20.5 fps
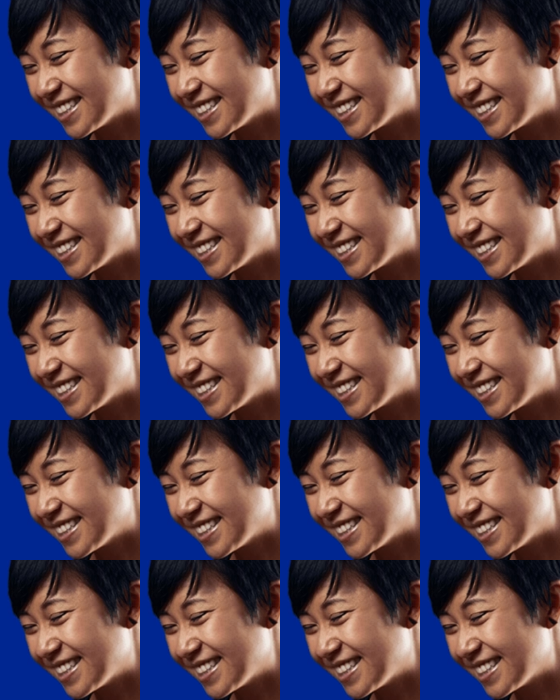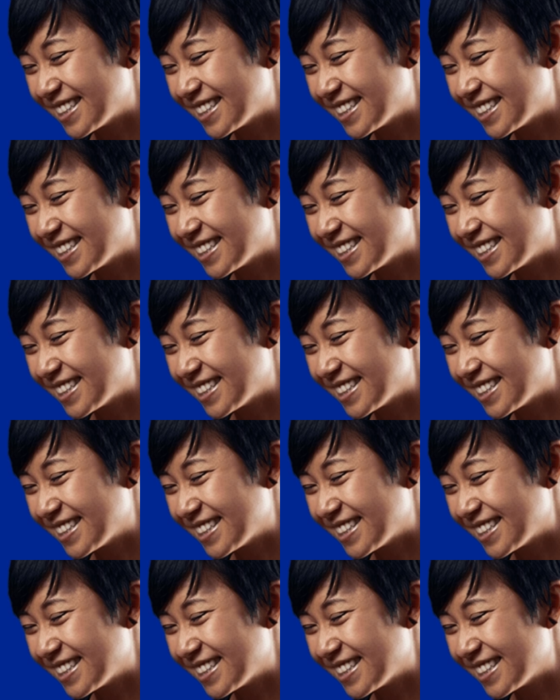
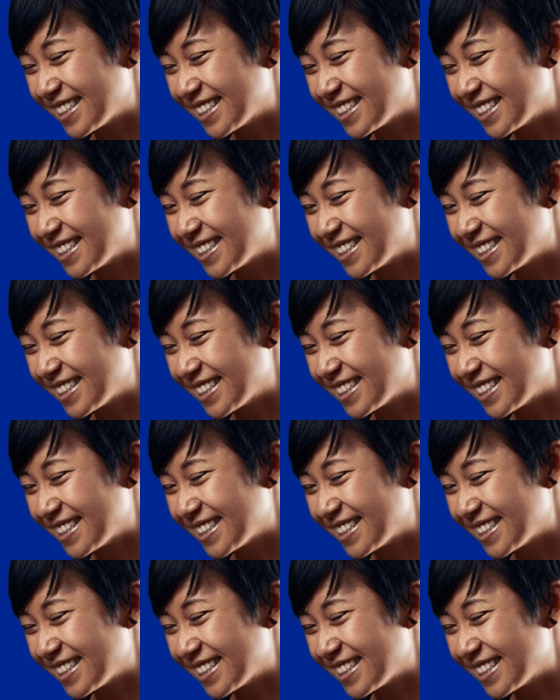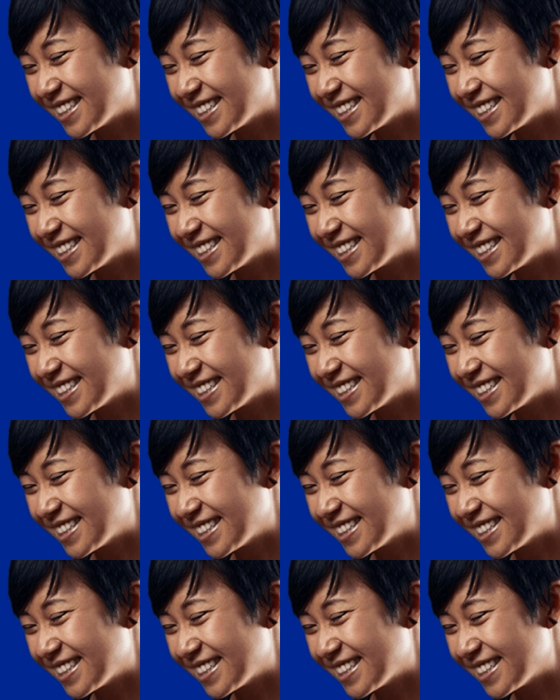
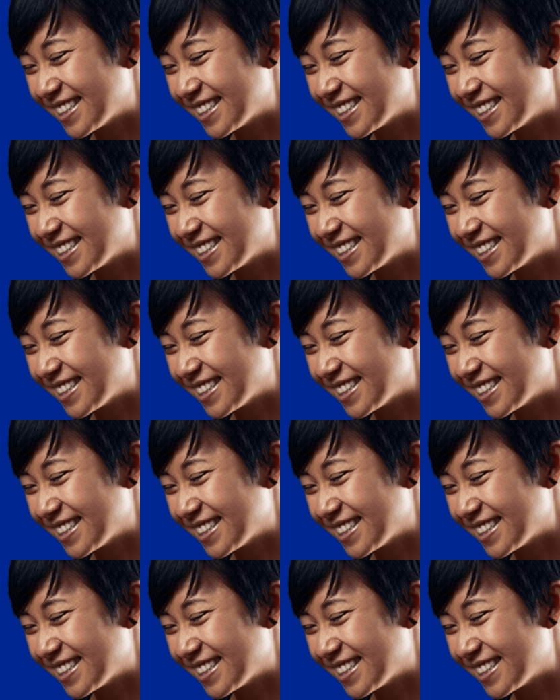[no speech]